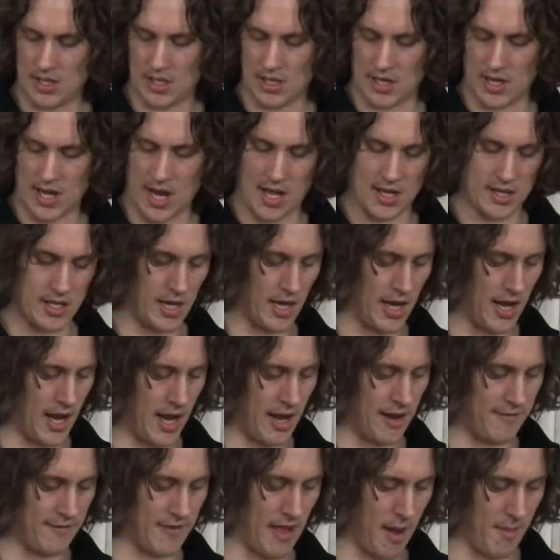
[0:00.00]
And now that I
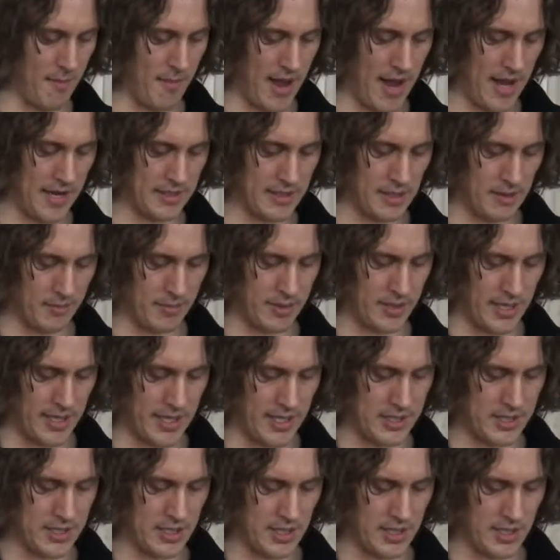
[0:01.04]
have that magnet in
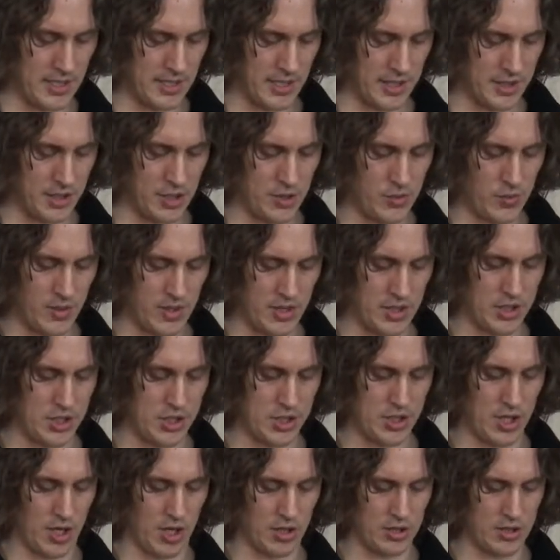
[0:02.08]
place, I just want to
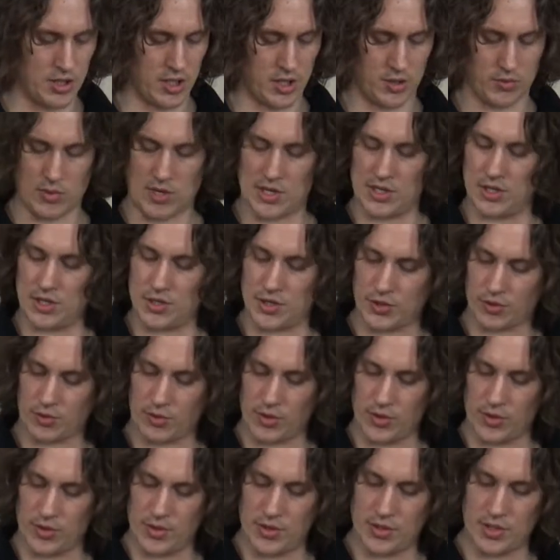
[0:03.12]
start to thread the
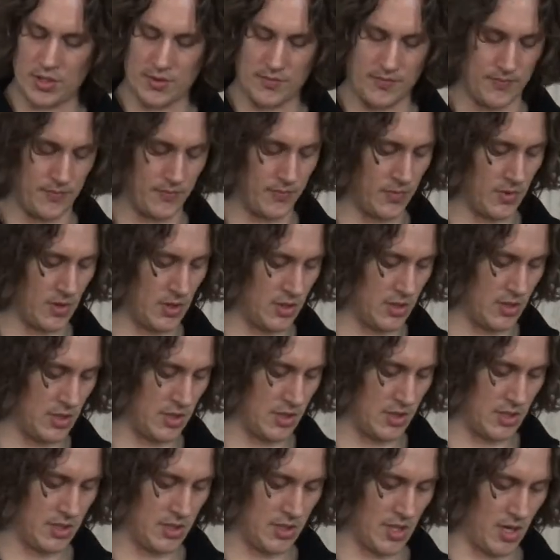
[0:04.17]
screws
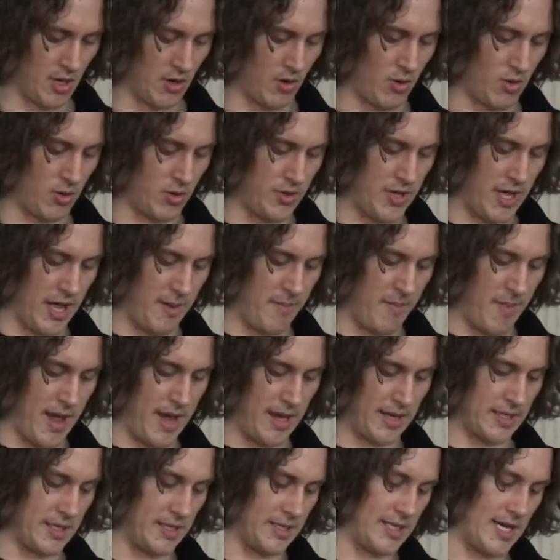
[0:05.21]
that hold that
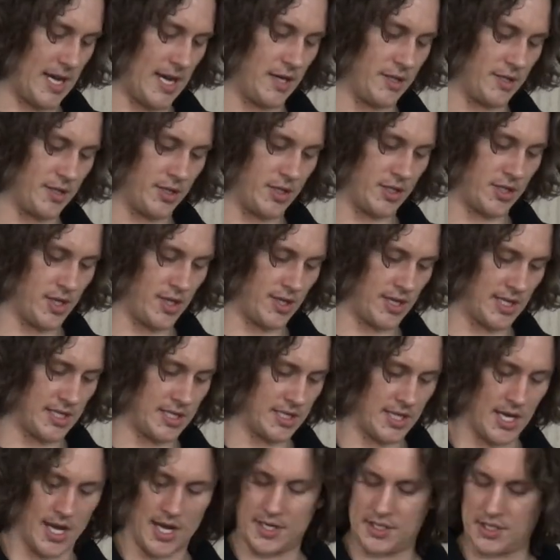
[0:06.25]
magnet down, just so
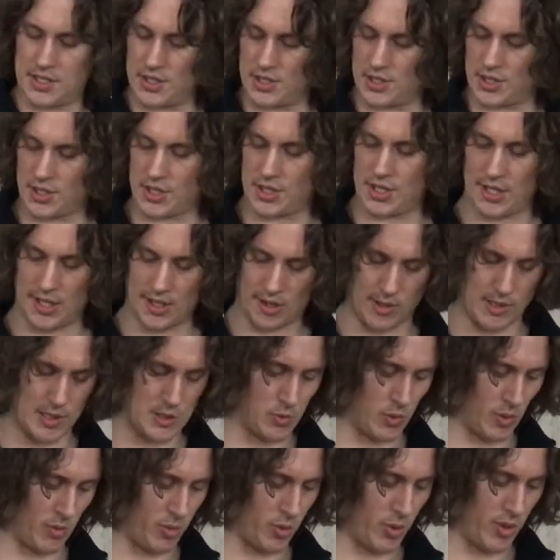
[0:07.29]
that's nice and secure
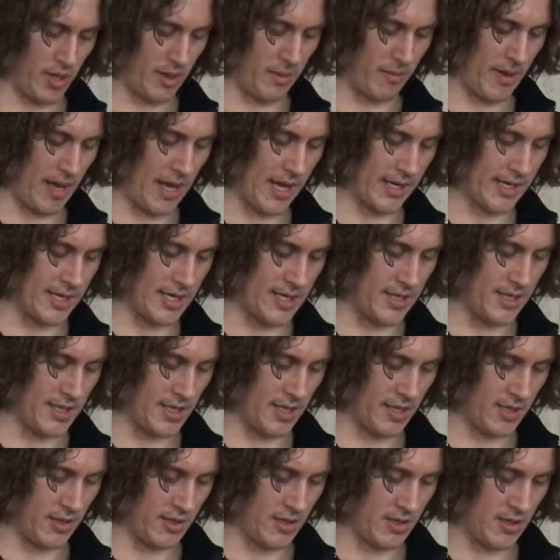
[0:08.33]
as we're putting back on
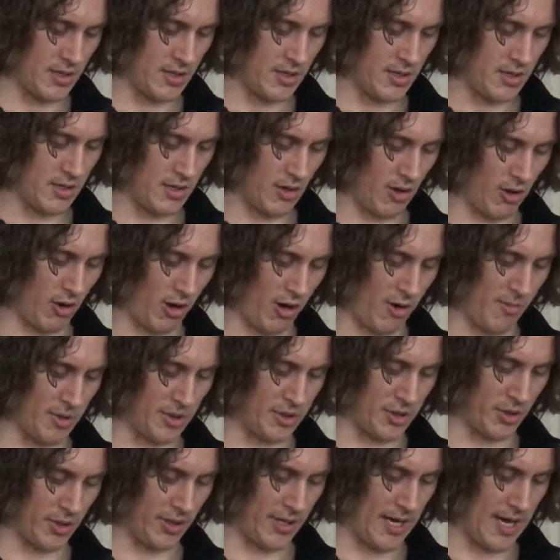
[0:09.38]
the
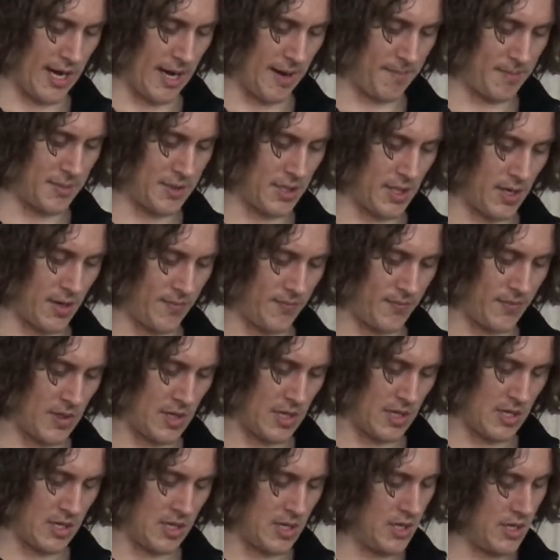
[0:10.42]
armature cap. So I'm
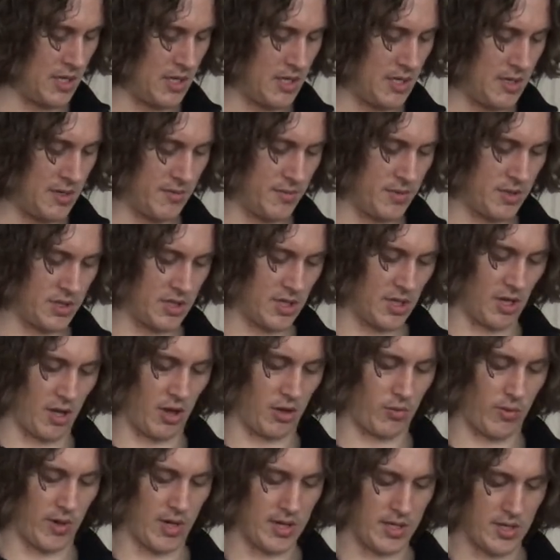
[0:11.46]
just going to
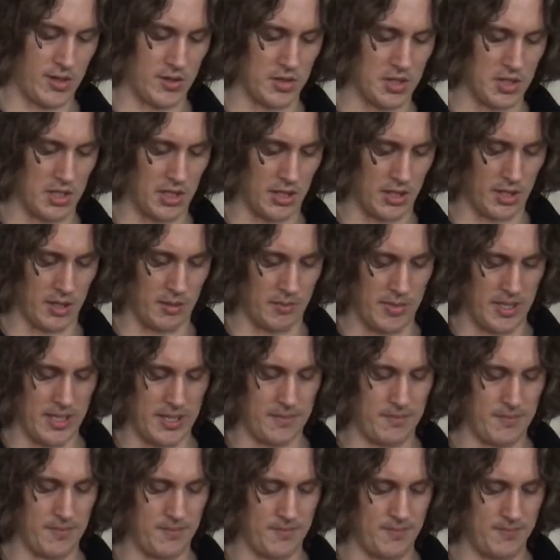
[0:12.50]
thread those in a little
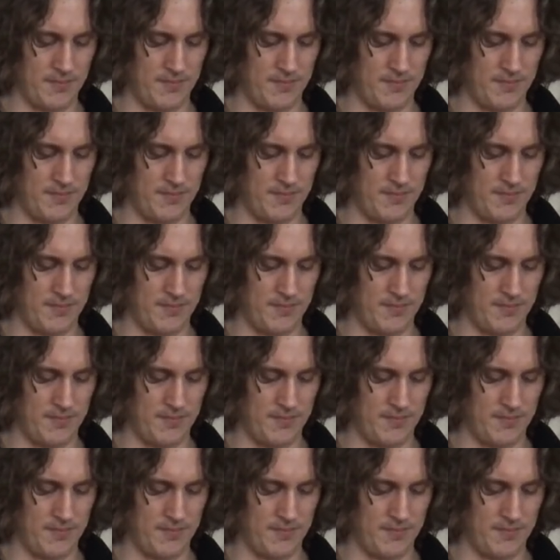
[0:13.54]
bit.